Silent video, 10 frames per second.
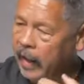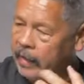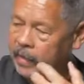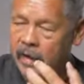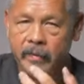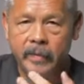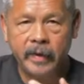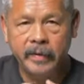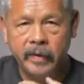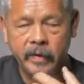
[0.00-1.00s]
and the high rate
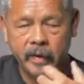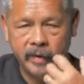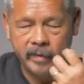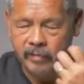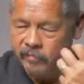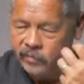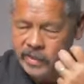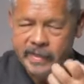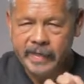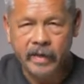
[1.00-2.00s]
and the
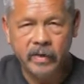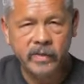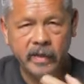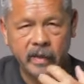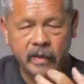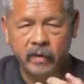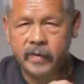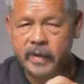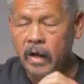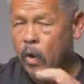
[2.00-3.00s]
details and the
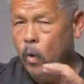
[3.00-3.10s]
clarity